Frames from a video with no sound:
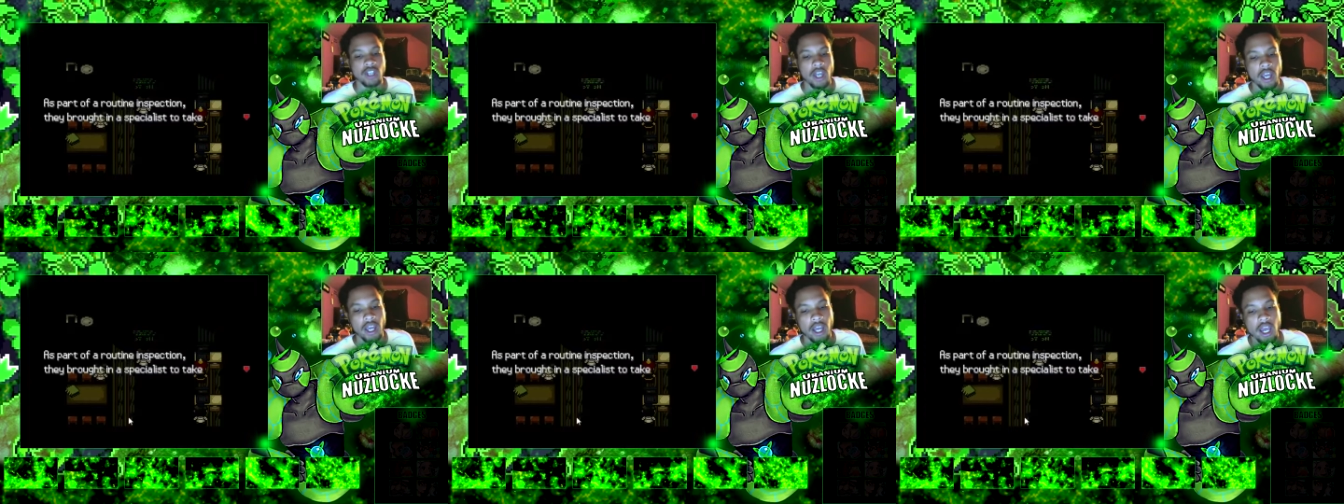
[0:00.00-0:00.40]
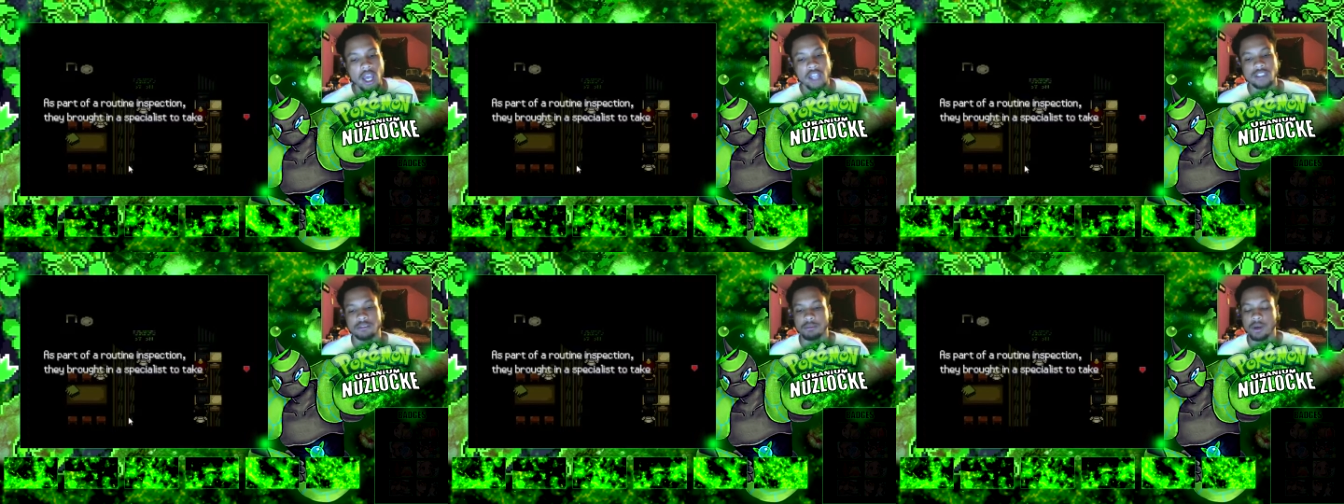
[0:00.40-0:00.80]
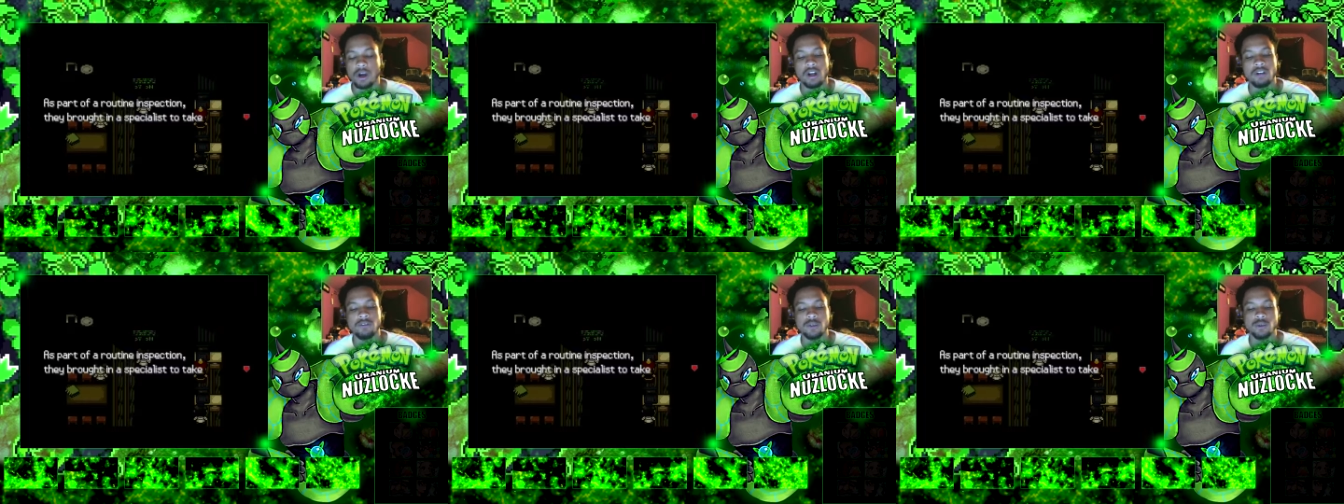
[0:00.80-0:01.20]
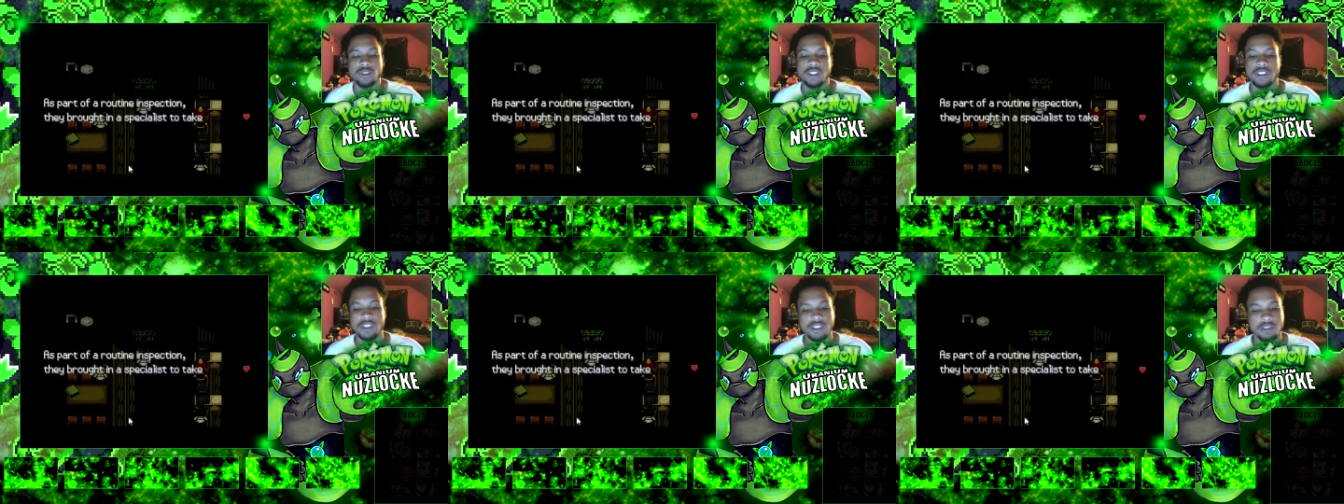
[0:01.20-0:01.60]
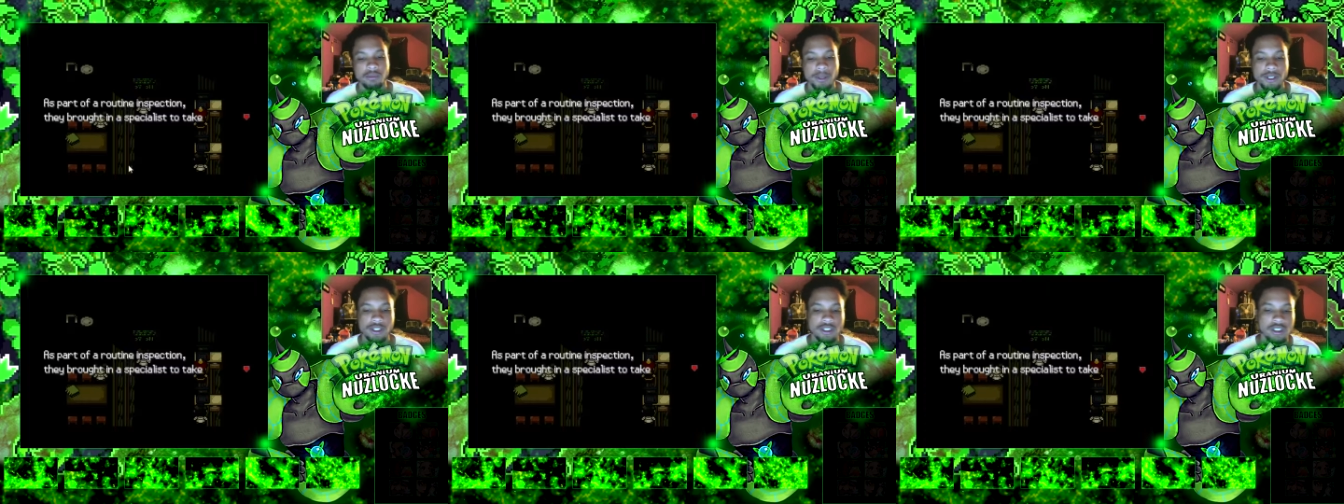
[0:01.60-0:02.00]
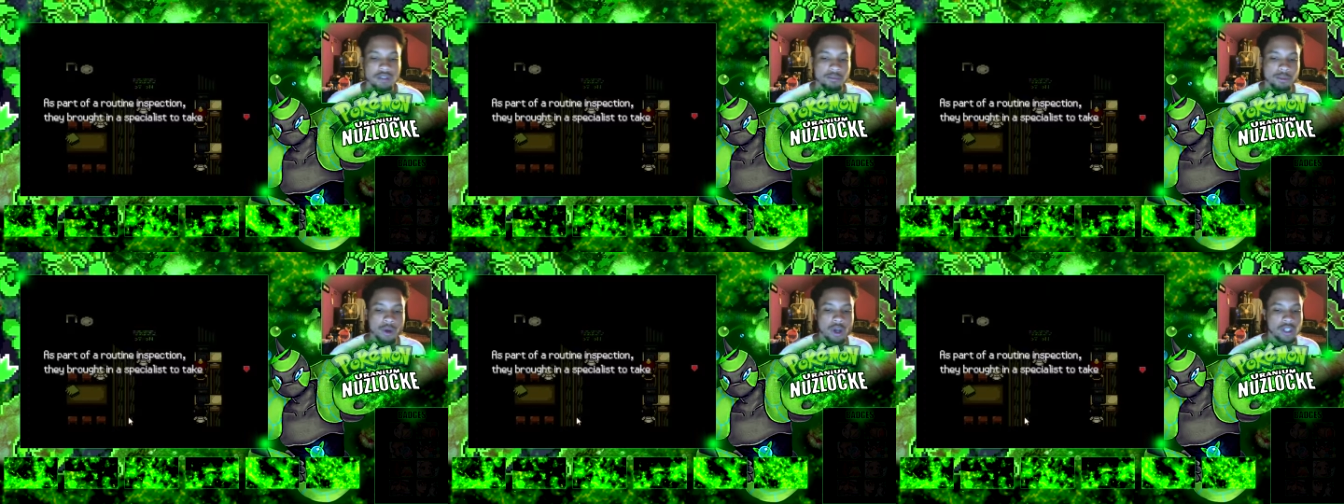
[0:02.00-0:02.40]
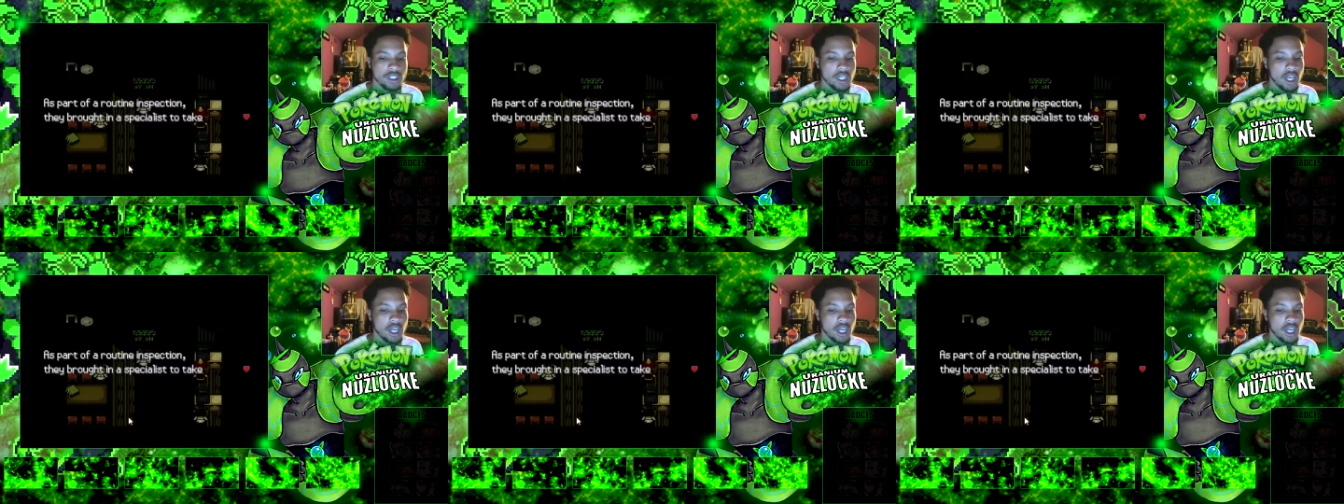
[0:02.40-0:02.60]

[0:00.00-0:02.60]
As a part of routine inspection, they brought